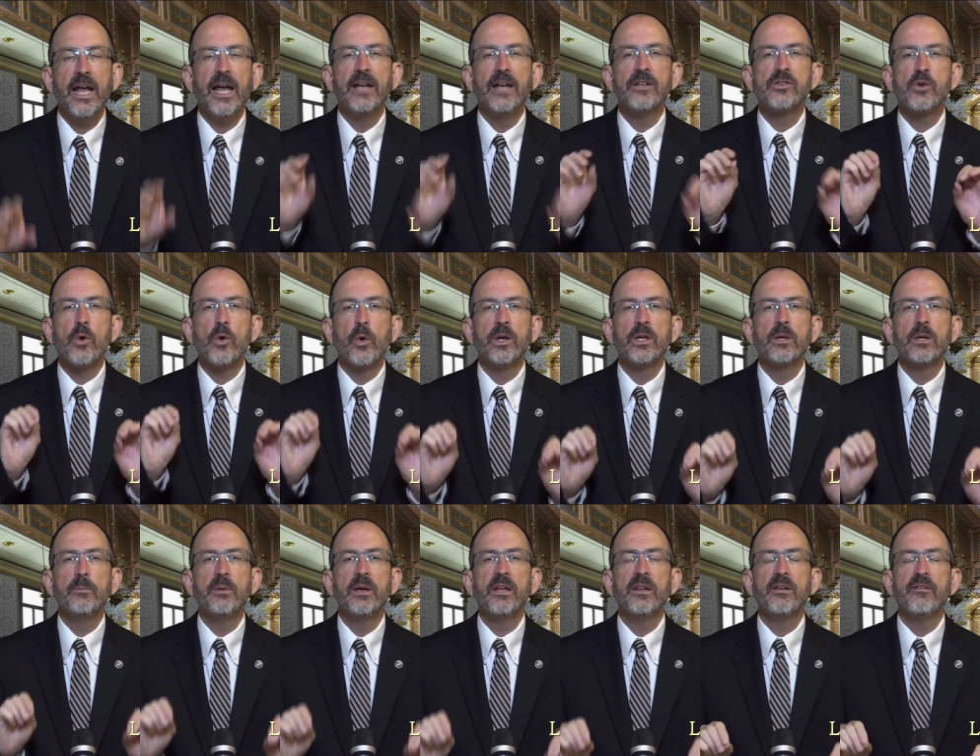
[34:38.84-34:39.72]
it's going
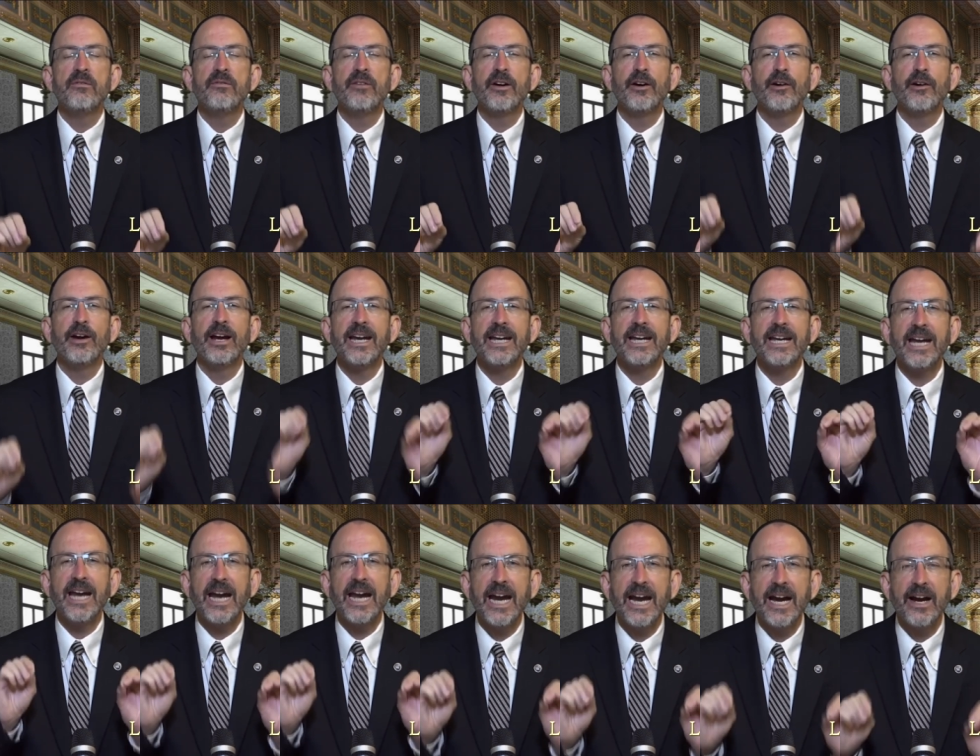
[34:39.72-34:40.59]
to be the very
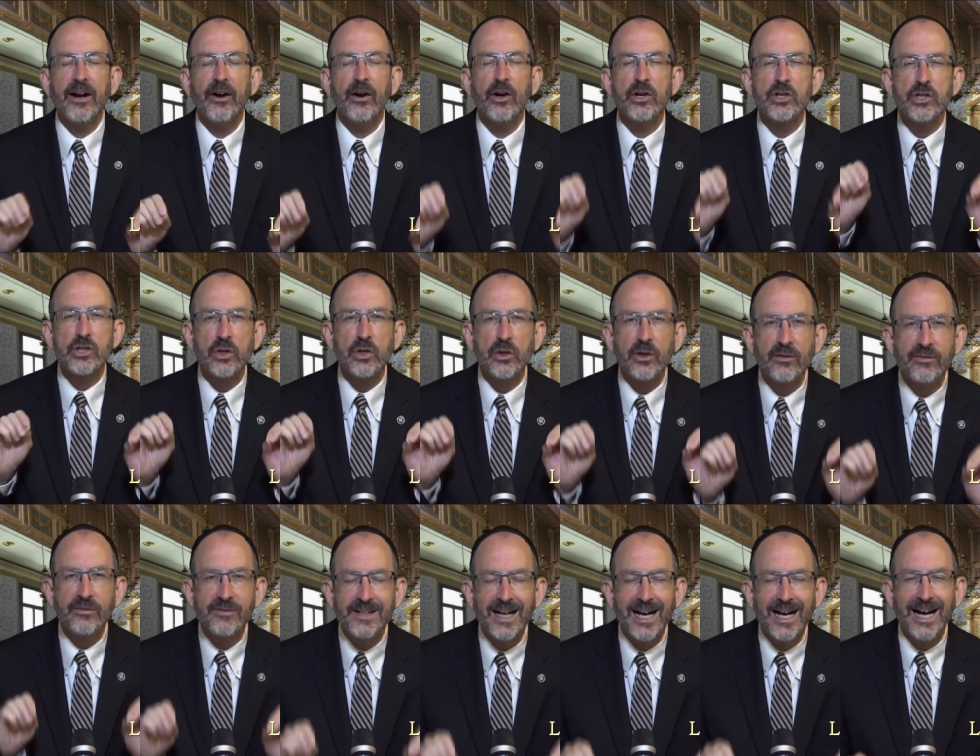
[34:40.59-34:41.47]
character
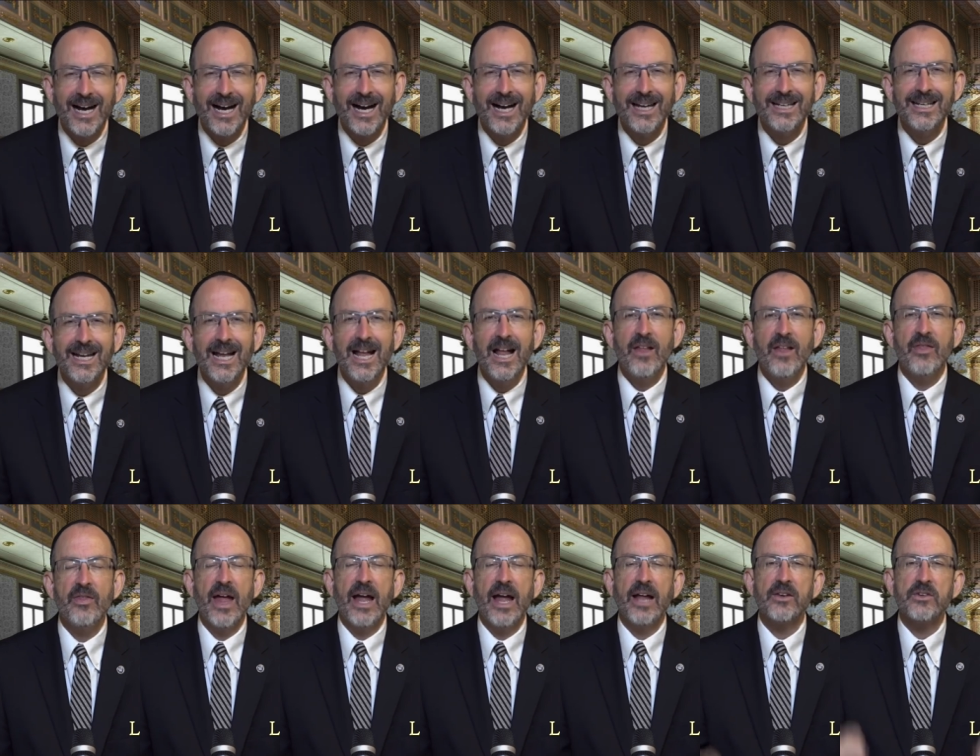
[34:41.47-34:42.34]
of God
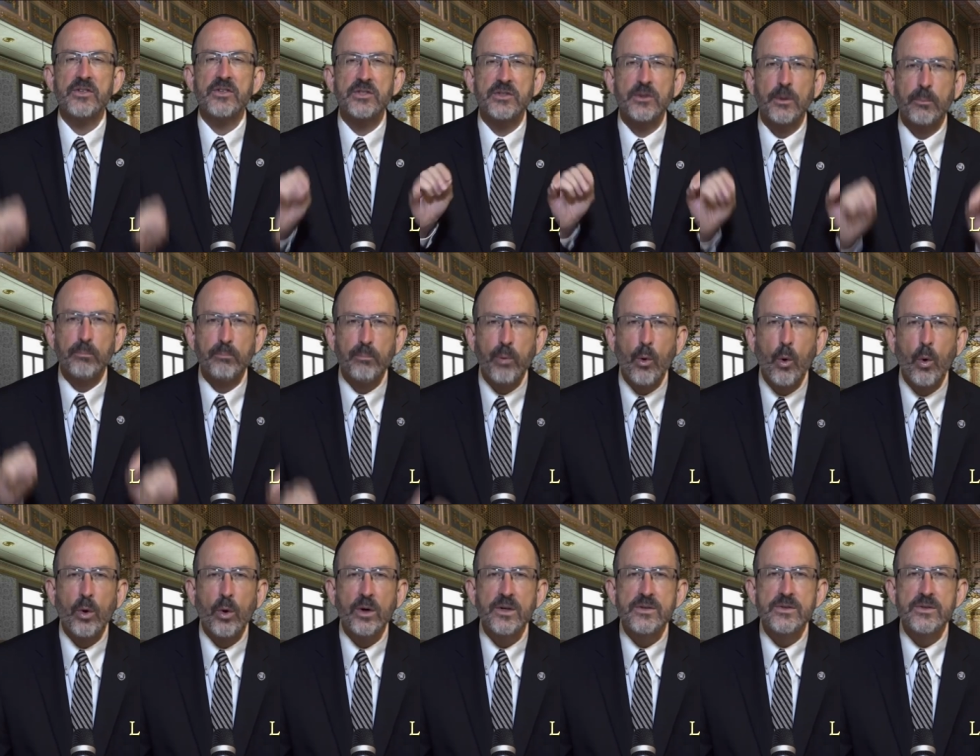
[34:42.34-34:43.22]
that
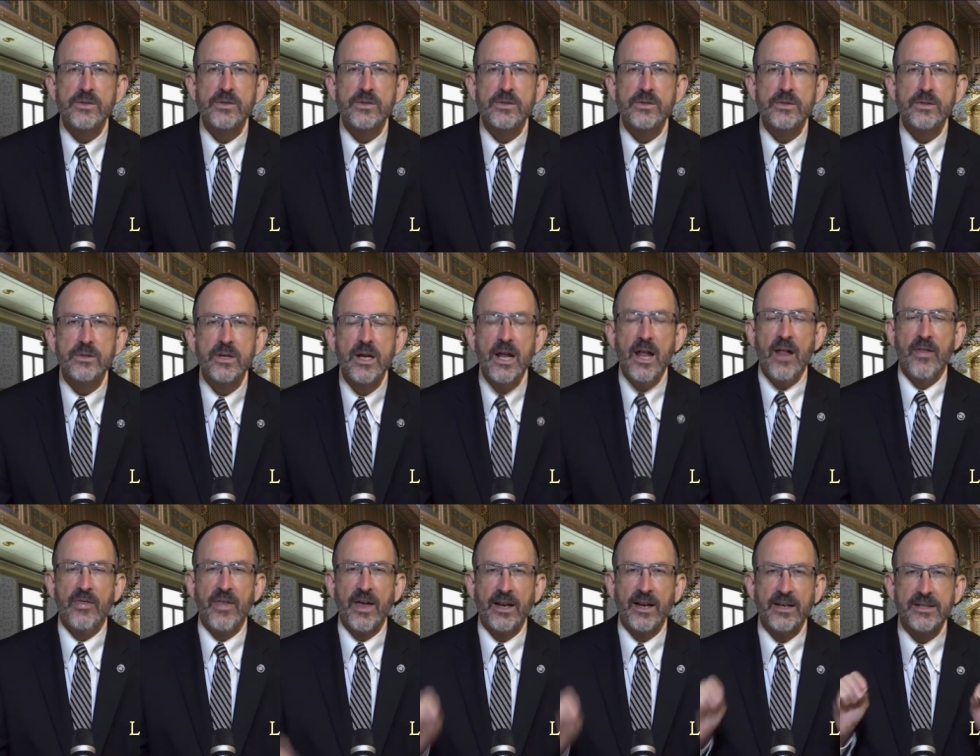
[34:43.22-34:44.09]
supports,
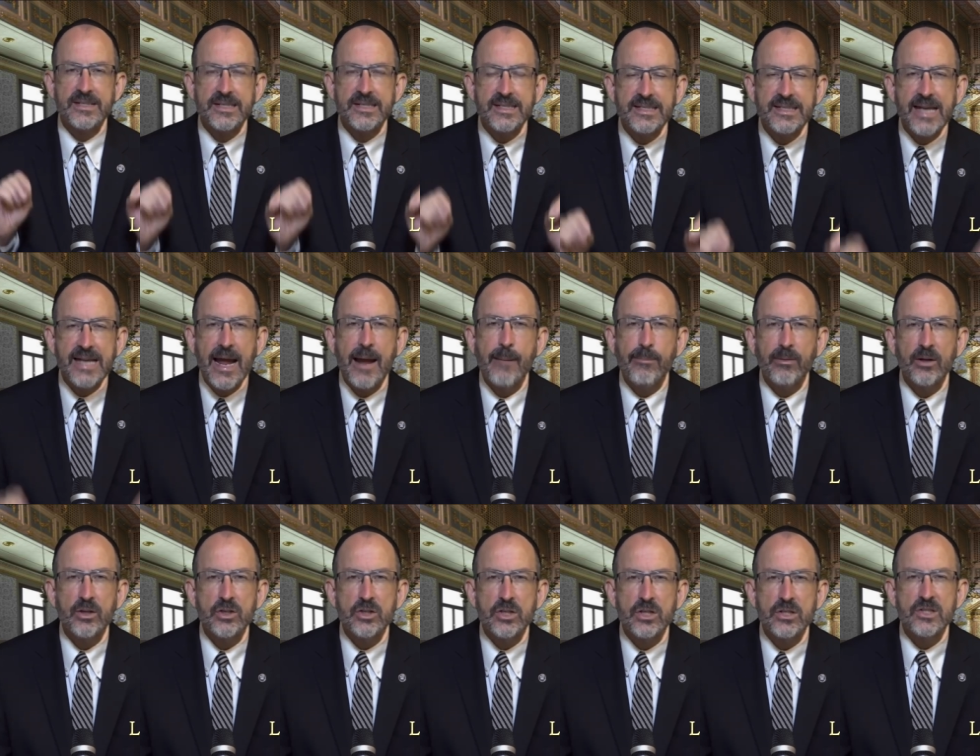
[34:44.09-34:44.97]
that
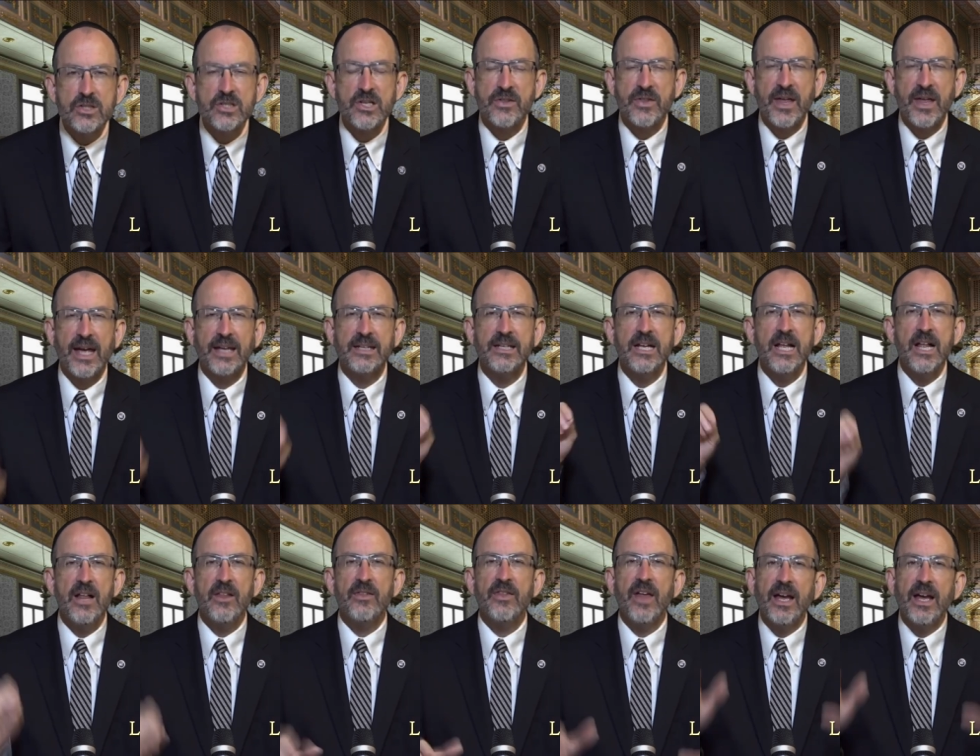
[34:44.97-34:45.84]
establishes, that
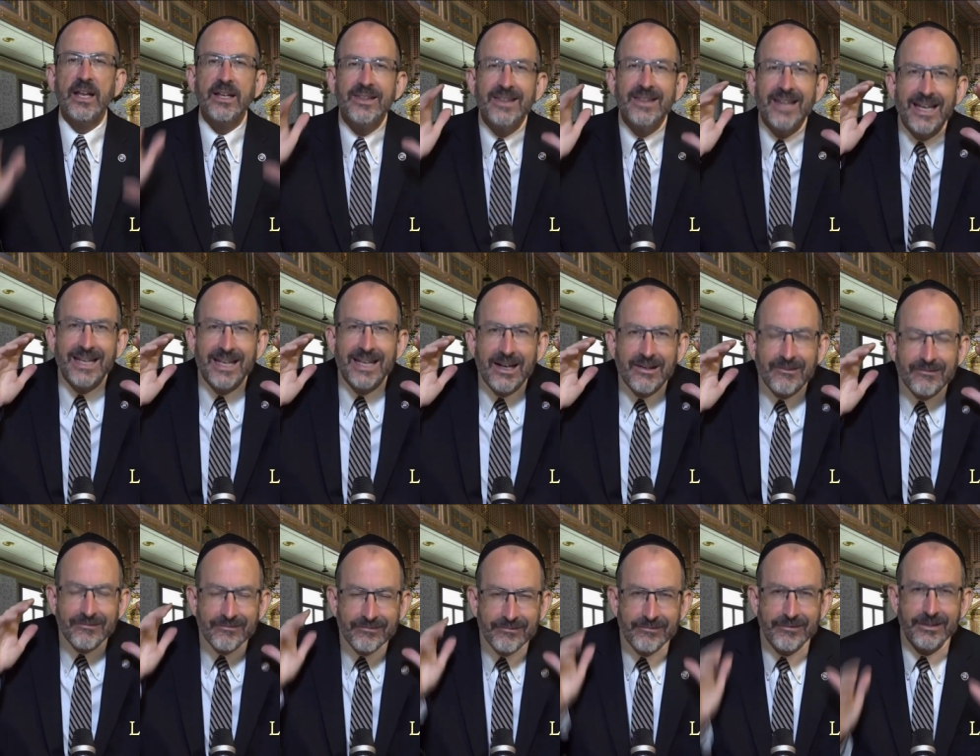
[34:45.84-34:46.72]
that that
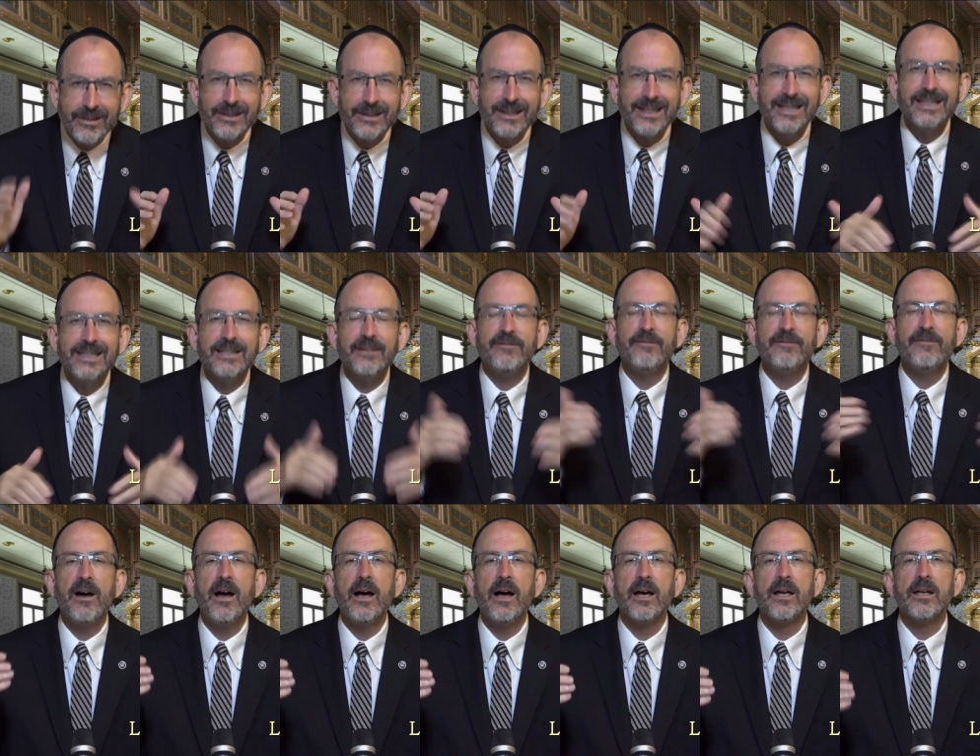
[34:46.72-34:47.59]
really
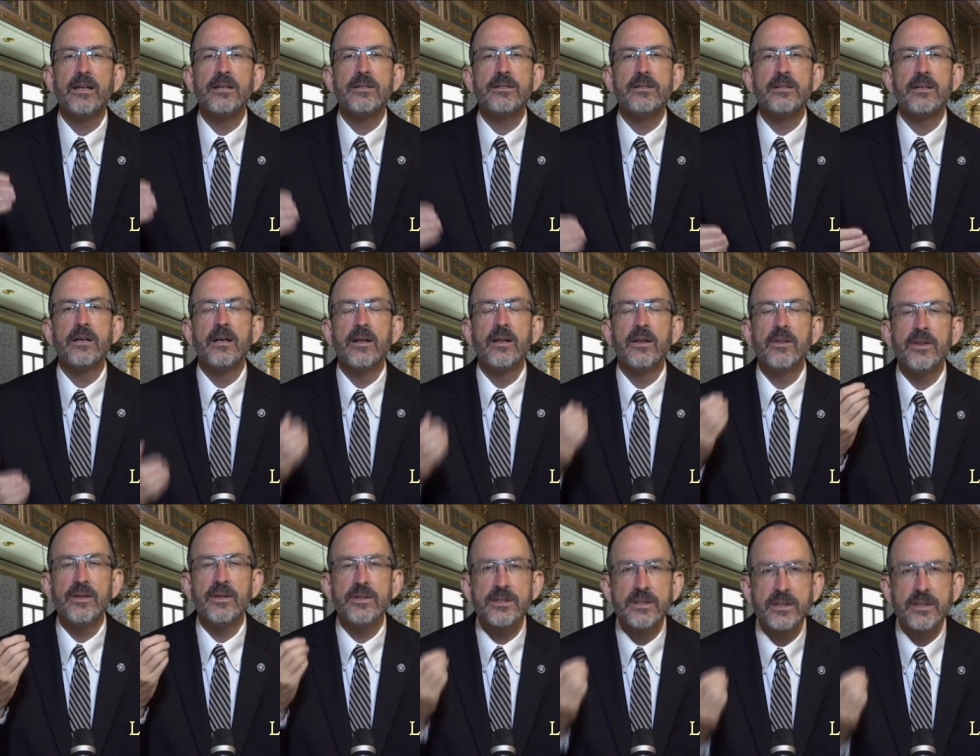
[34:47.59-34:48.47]
defines
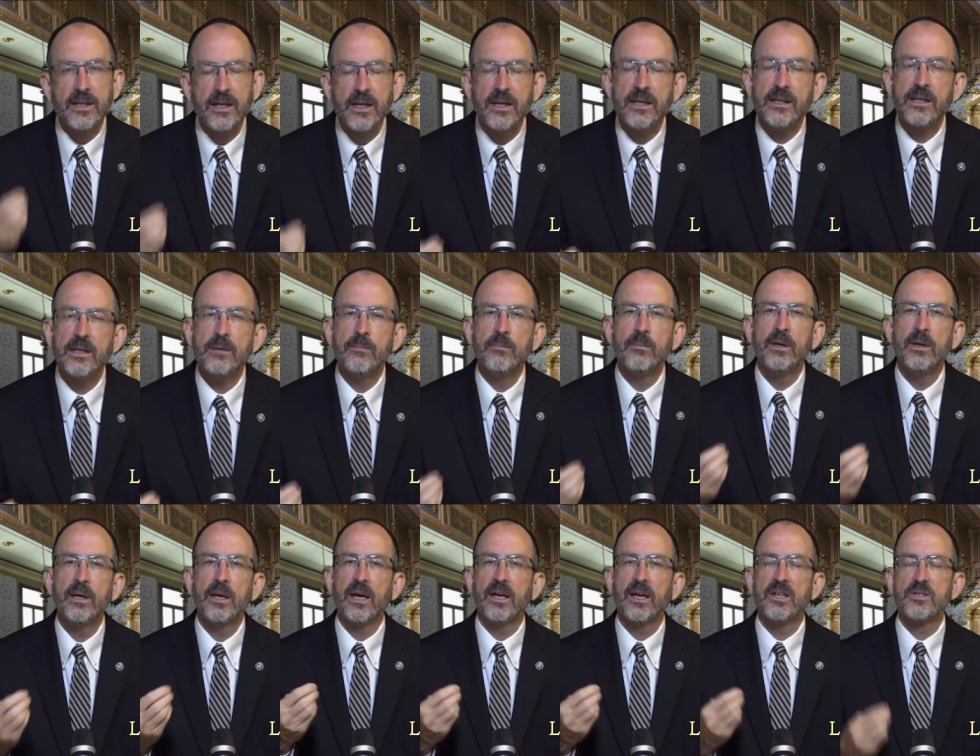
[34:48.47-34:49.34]
this kingdom
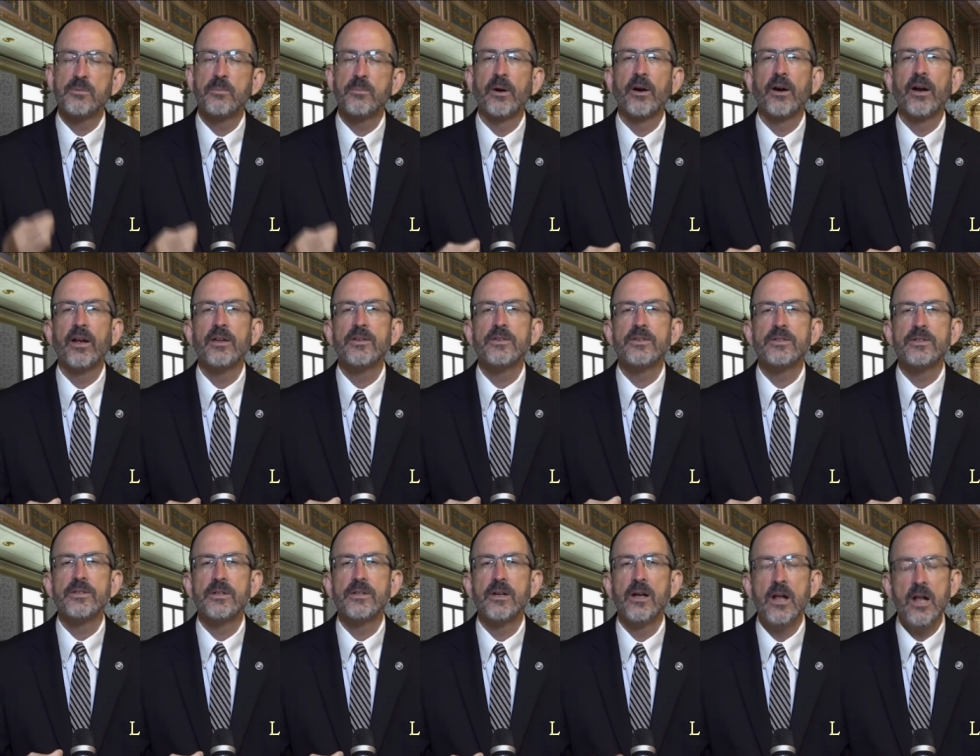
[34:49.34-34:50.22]

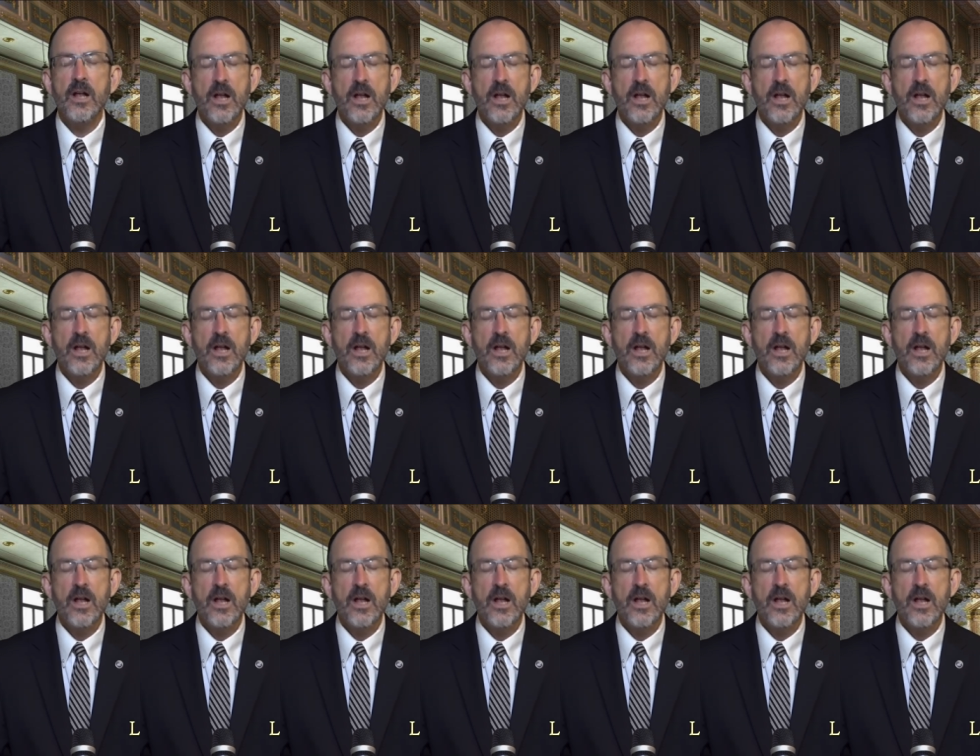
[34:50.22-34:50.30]
experience.